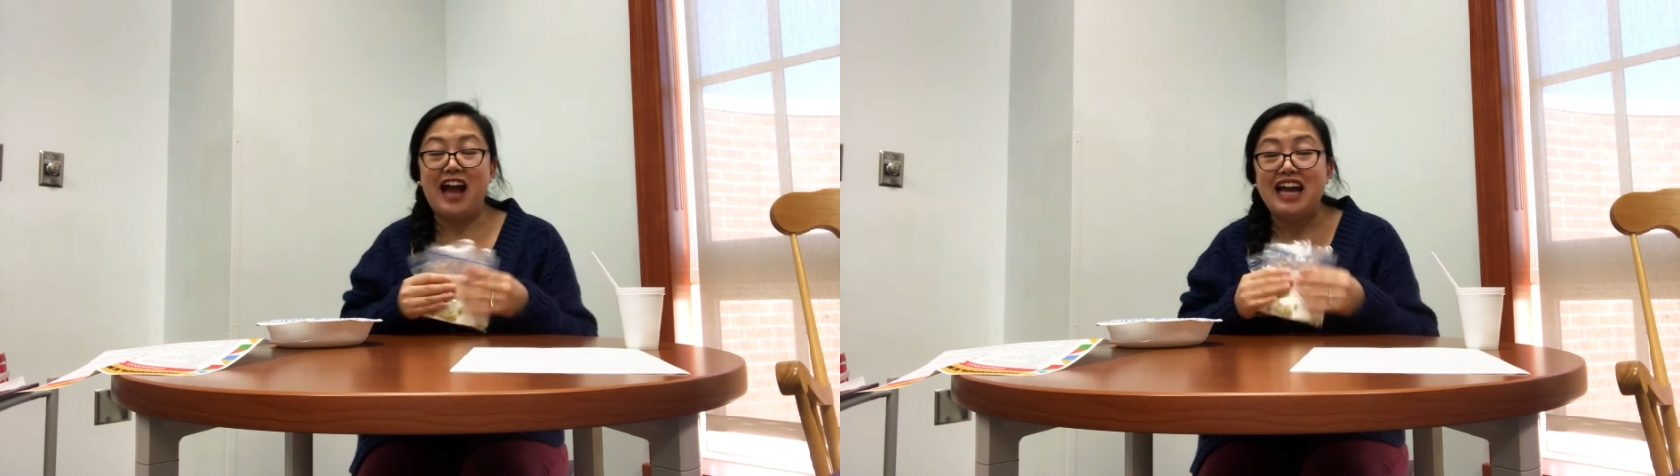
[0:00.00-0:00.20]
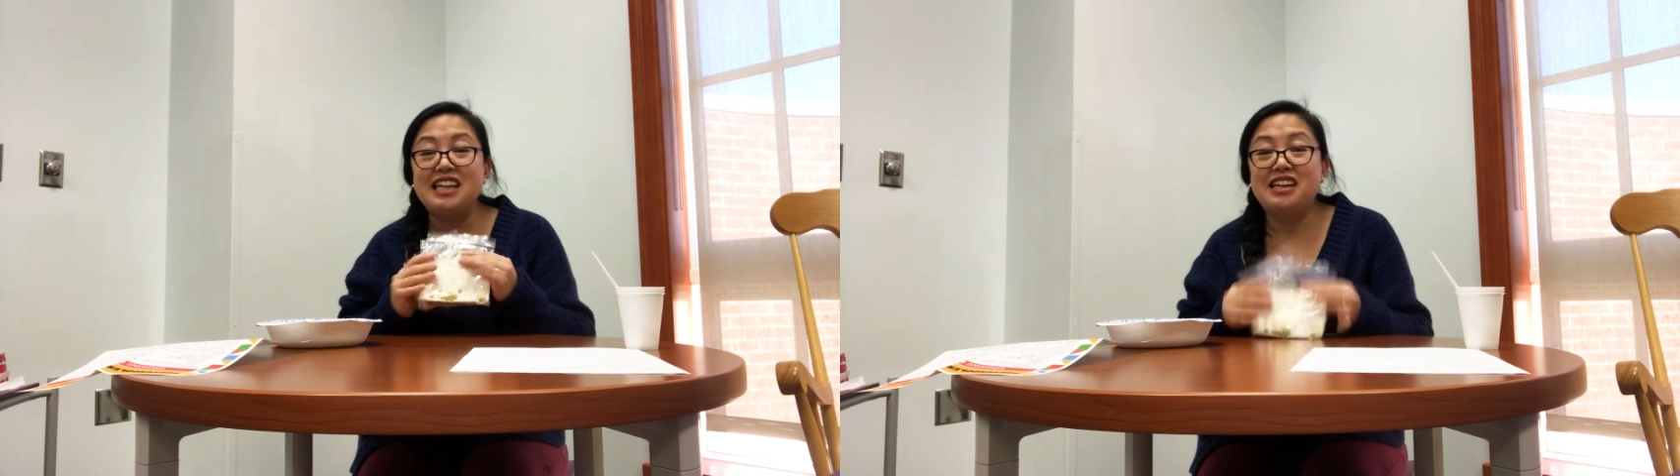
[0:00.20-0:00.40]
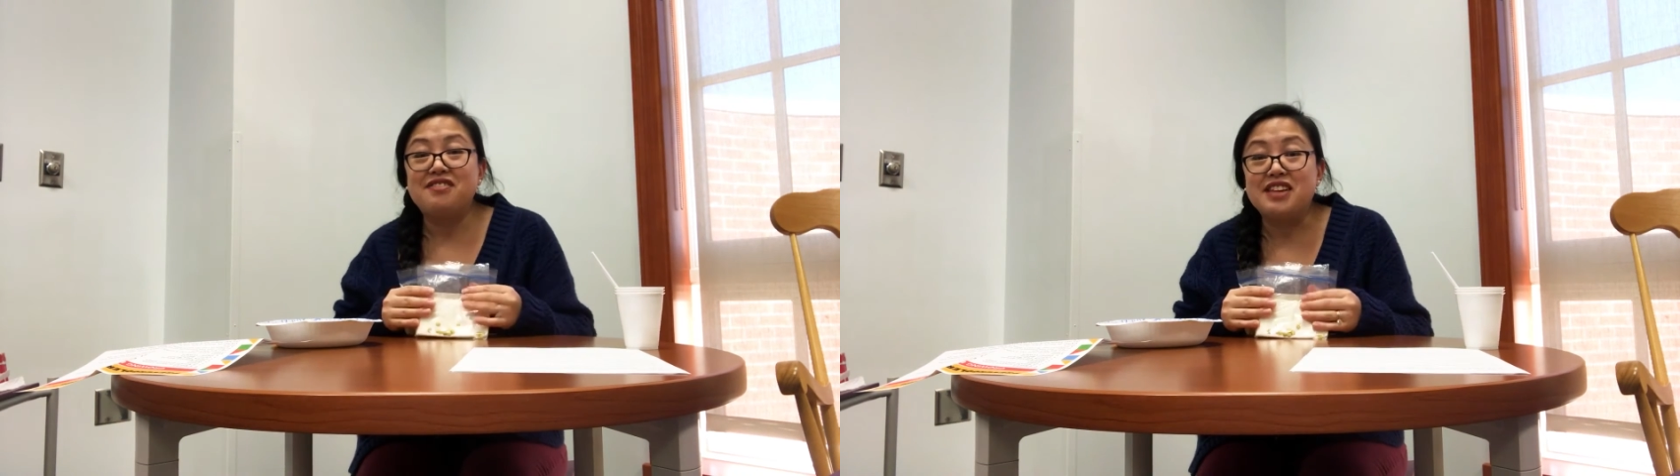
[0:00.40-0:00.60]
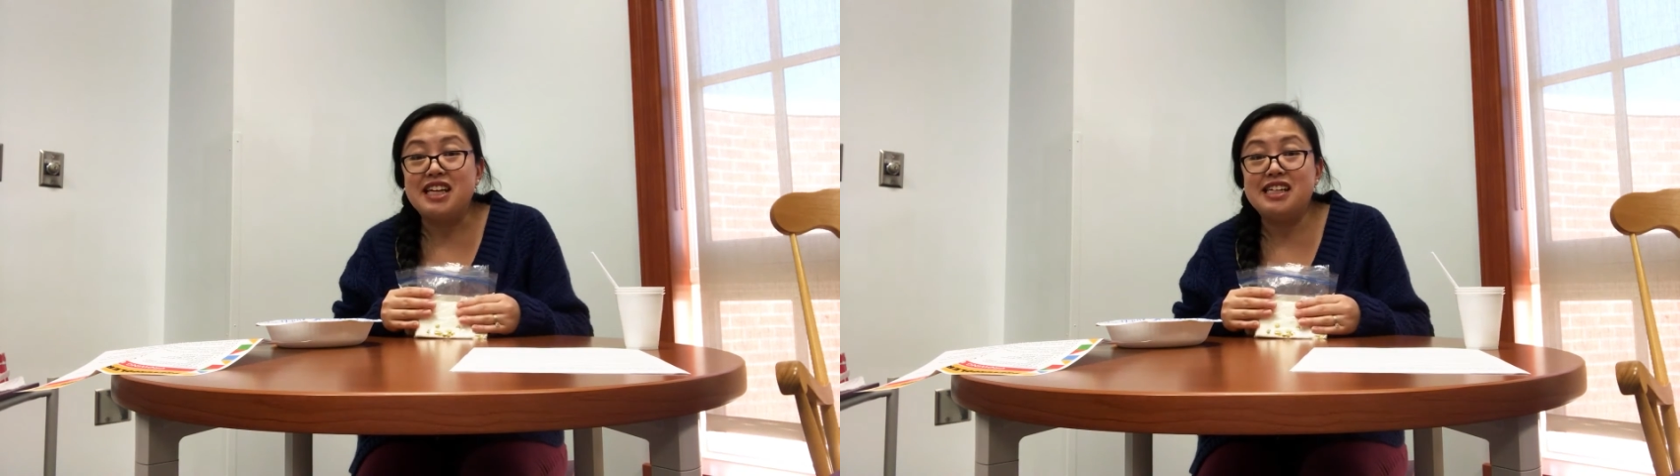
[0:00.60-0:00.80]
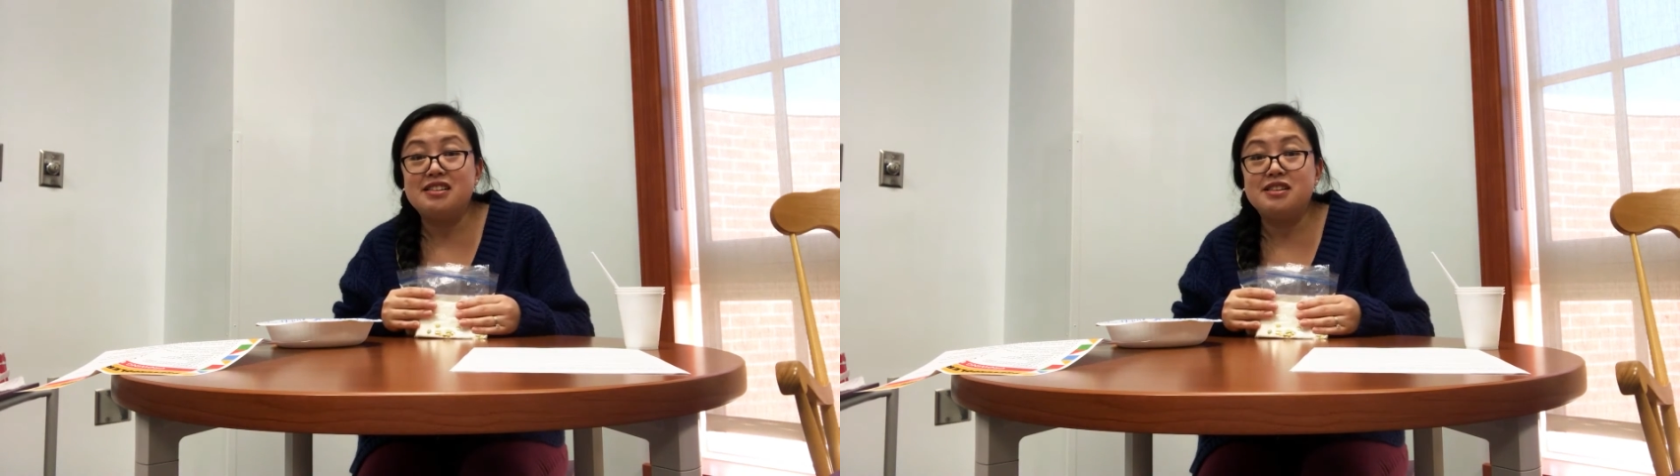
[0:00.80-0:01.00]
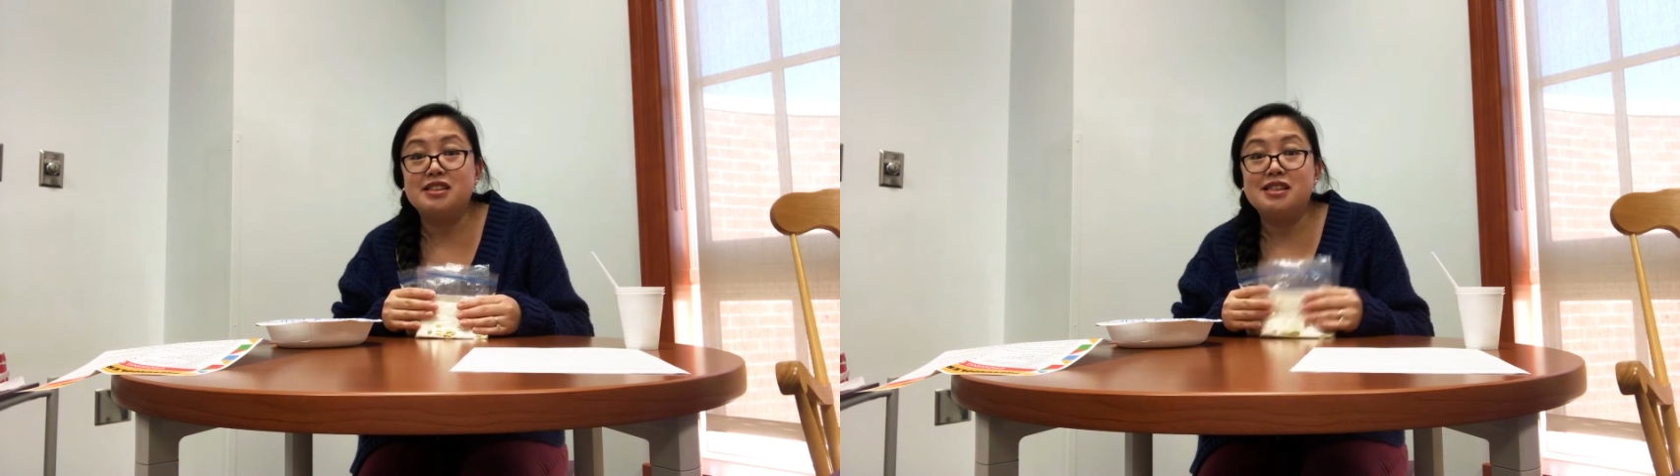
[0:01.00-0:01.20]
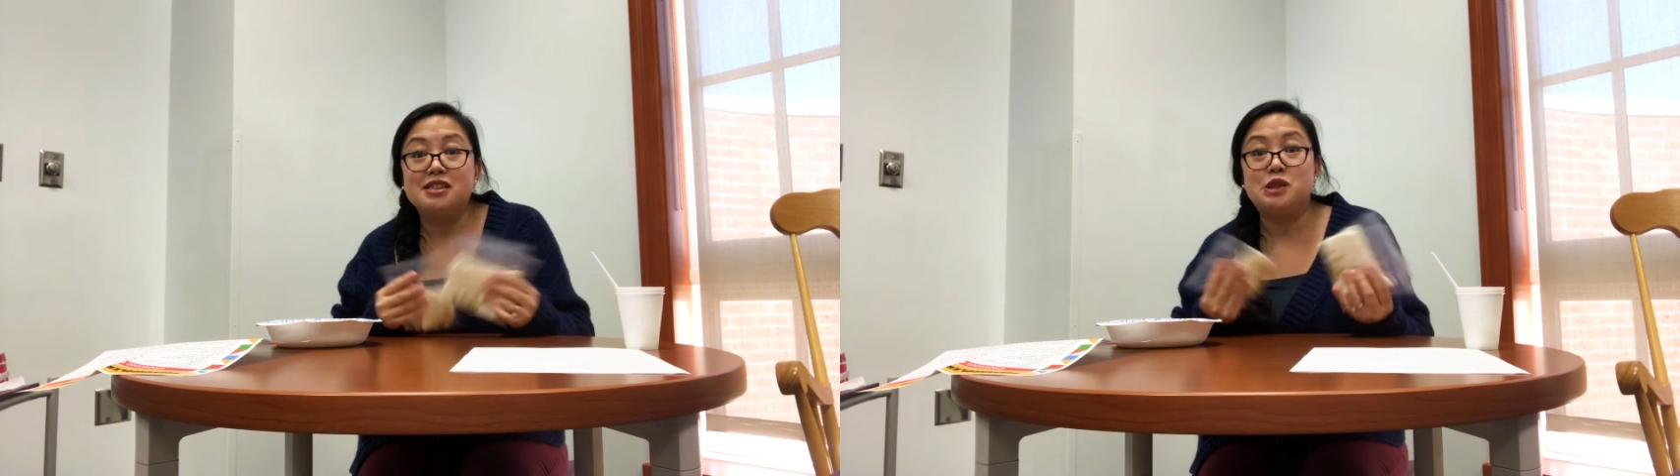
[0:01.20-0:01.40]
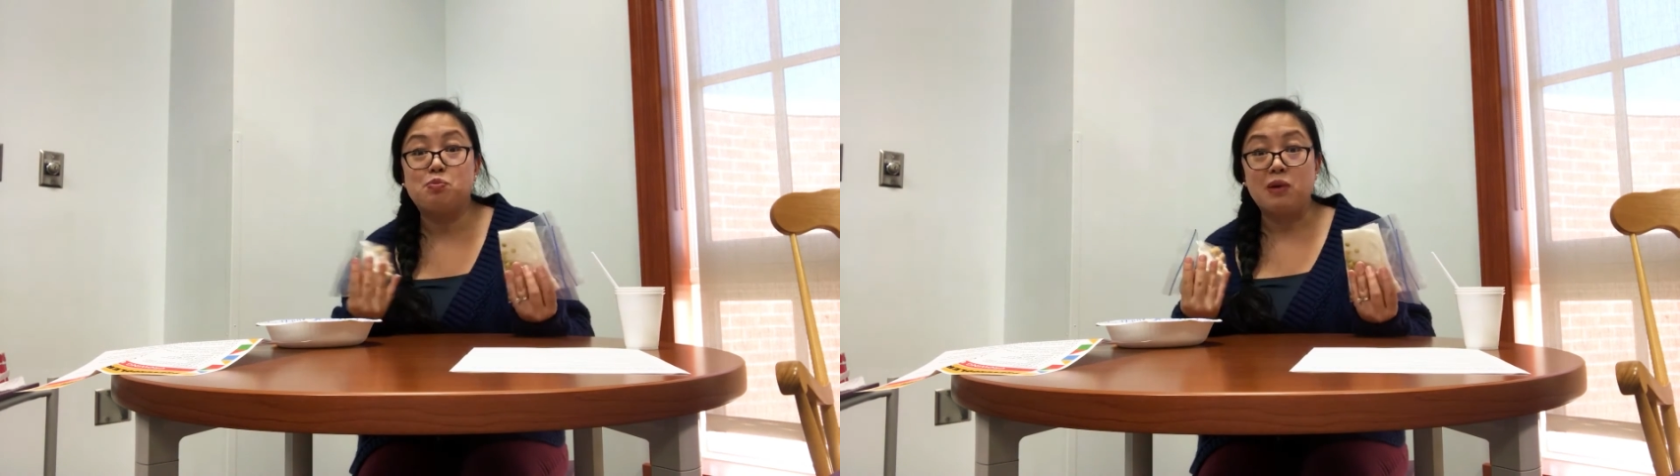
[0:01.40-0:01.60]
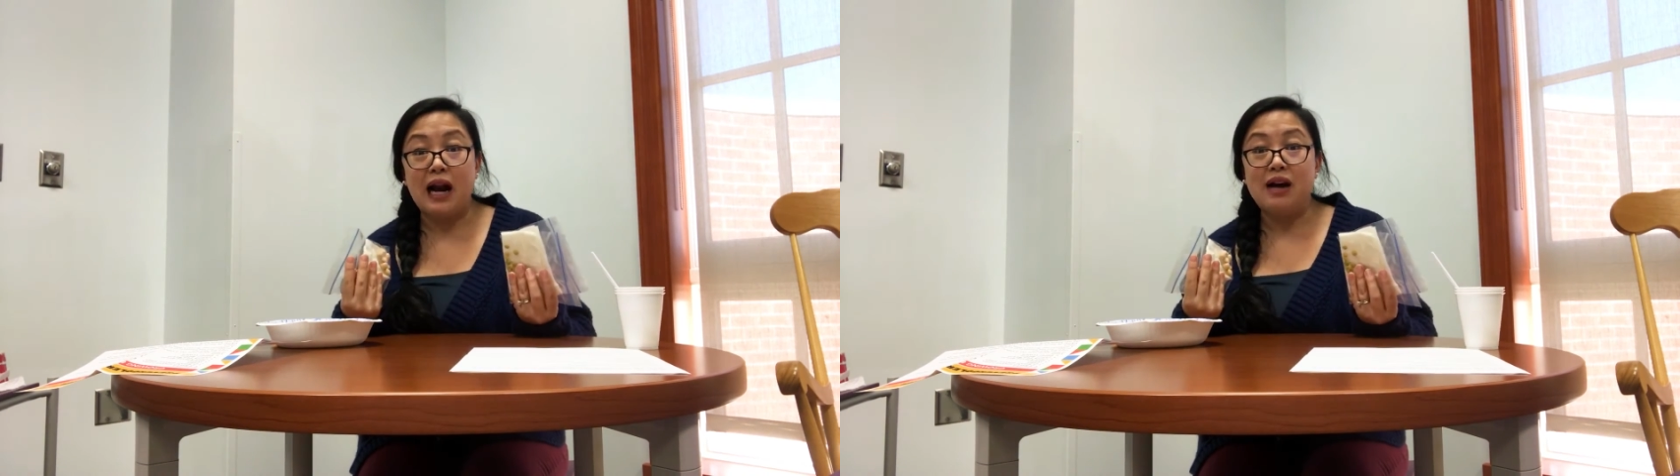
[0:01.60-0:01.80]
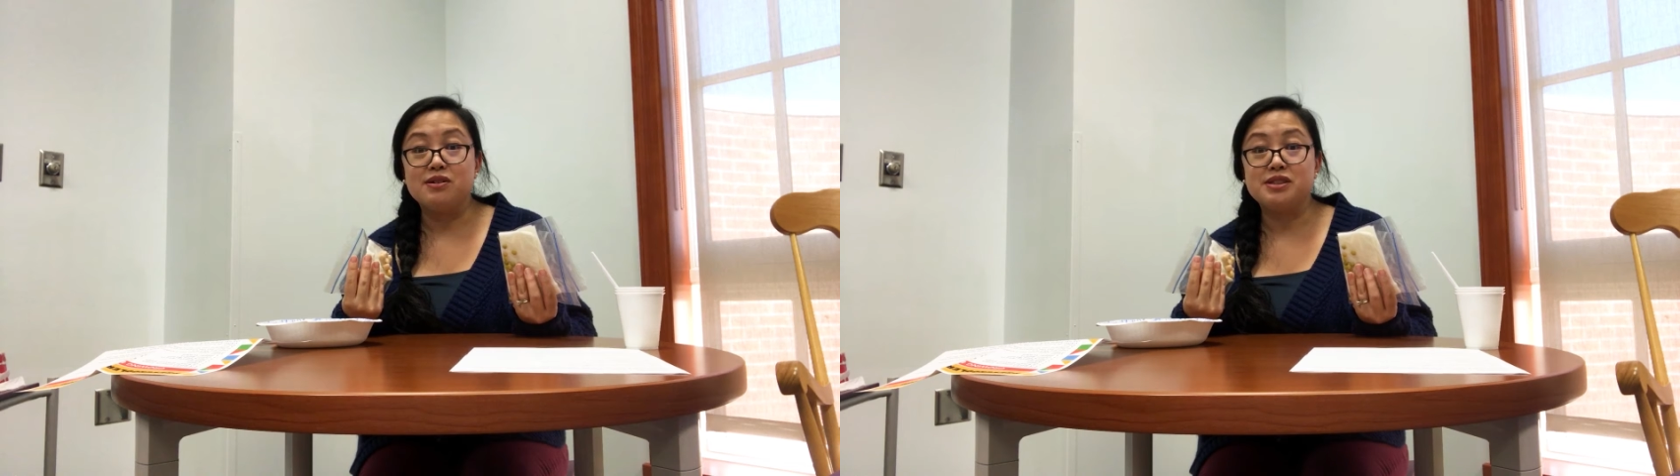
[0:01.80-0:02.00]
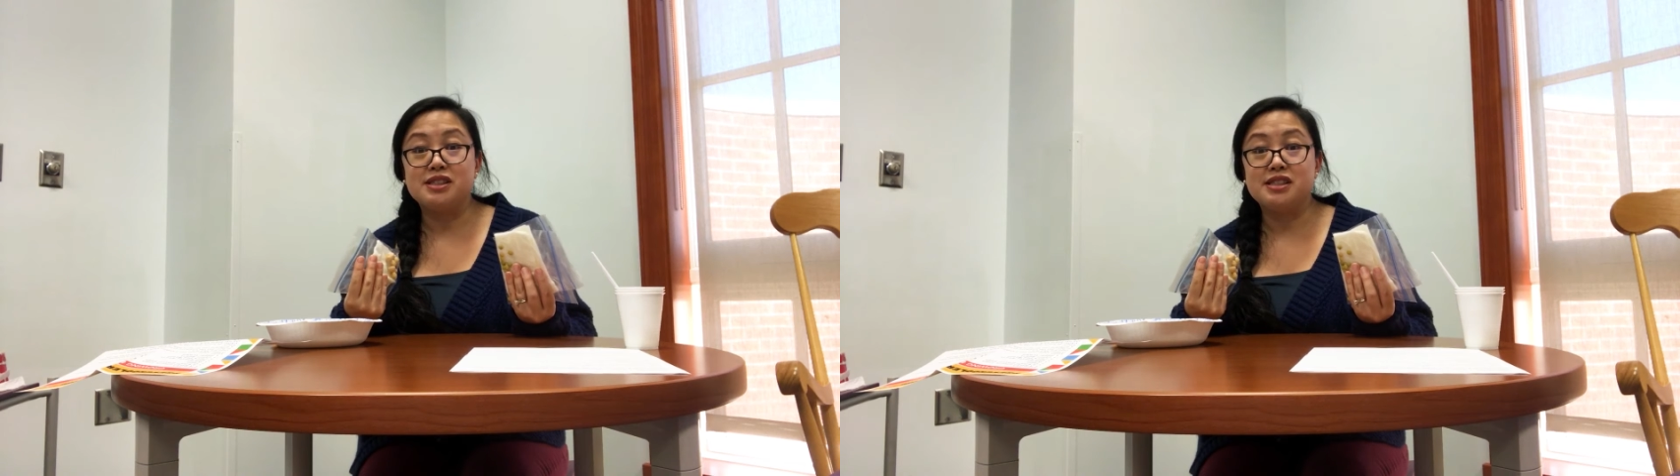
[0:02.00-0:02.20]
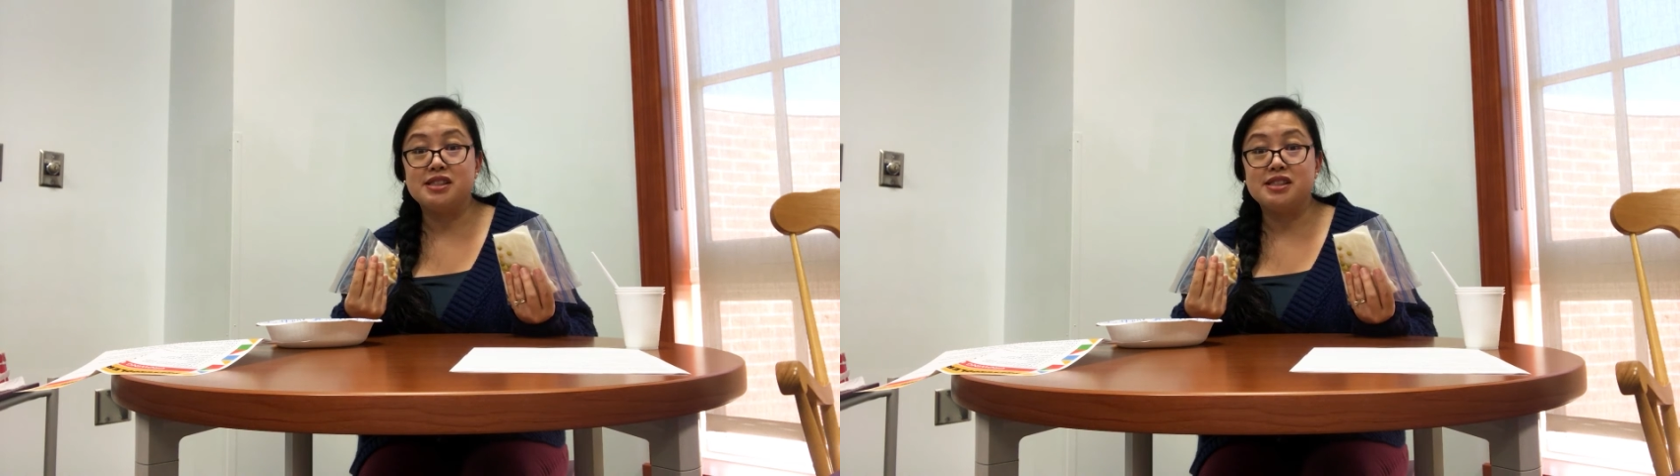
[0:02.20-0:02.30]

any of these sprout.